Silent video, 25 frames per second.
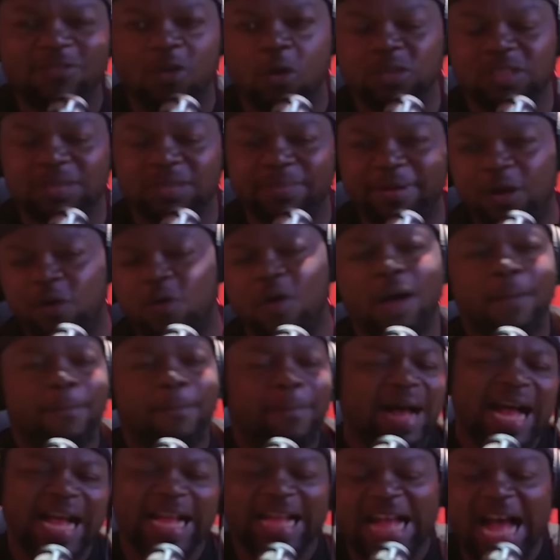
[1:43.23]
Roosevelt
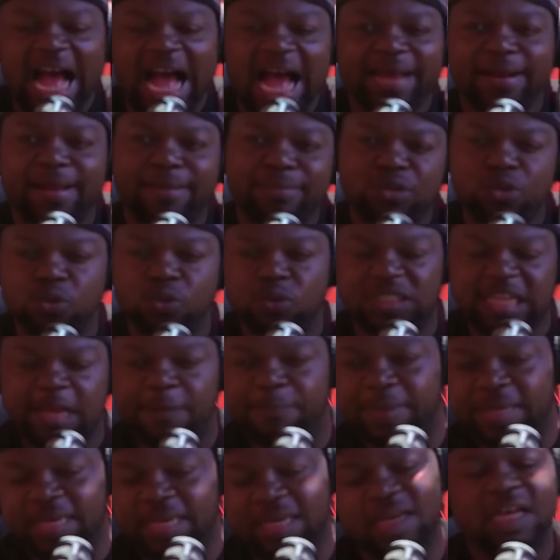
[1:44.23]
by a guy named
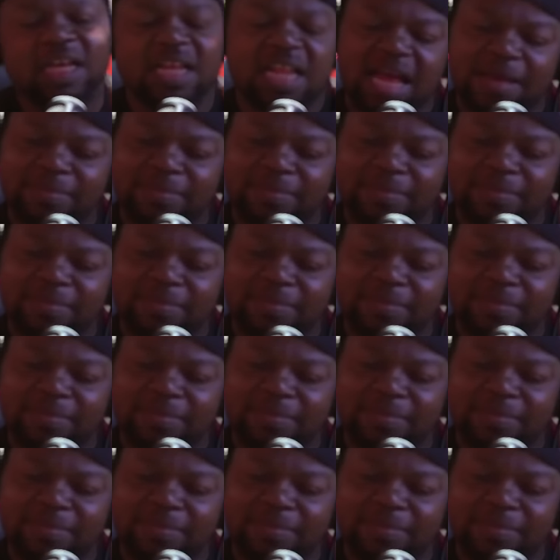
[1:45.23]
Giuseppe.